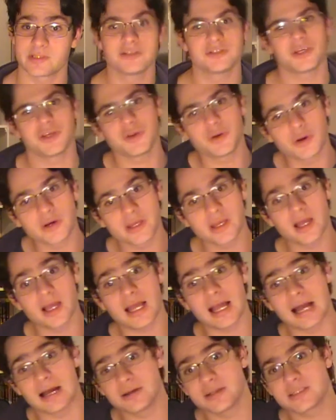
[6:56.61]
So he got
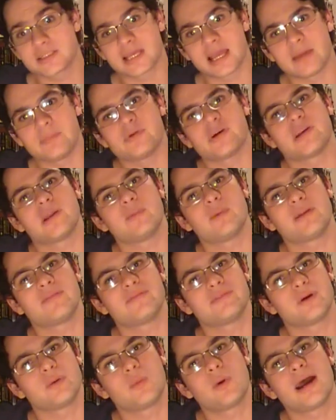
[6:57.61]
out his camera, and he went
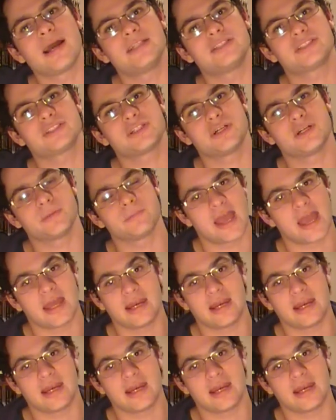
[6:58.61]
for a wide shot.